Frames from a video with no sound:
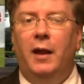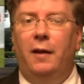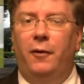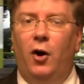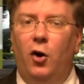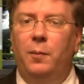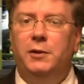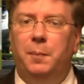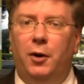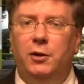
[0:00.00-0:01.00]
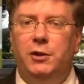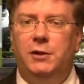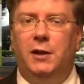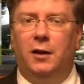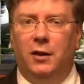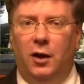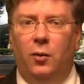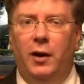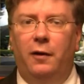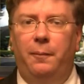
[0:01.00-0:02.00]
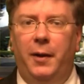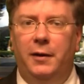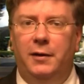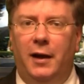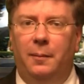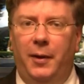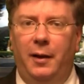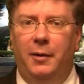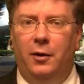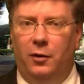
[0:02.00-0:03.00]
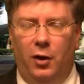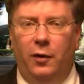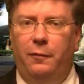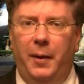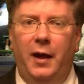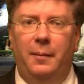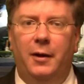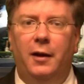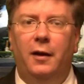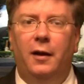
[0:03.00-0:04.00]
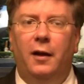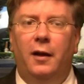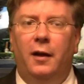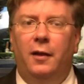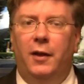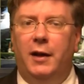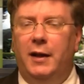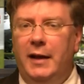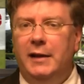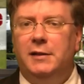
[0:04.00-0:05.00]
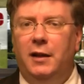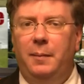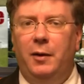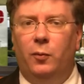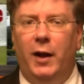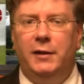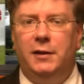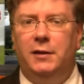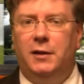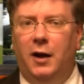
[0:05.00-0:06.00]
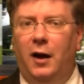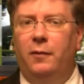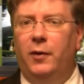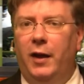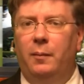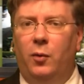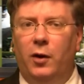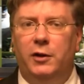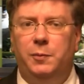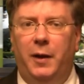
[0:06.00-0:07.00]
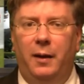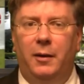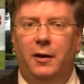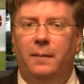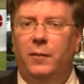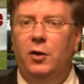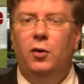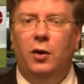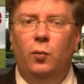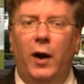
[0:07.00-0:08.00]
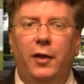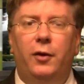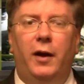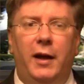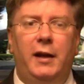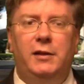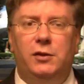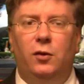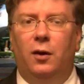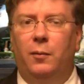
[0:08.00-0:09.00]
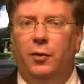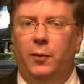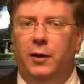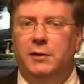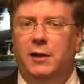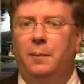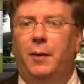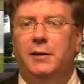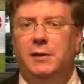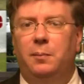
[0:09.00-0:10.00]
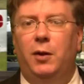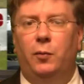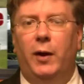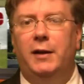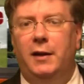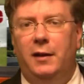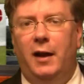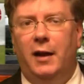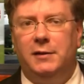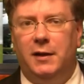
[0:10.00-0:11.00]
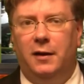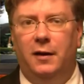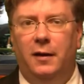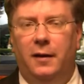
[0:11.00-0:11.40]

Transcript: If a home is purchased at a low enough down payment or low enough payment that can easily be rented to cover that mortgage payment, you can weather any storm with real estate by simply renting the asset.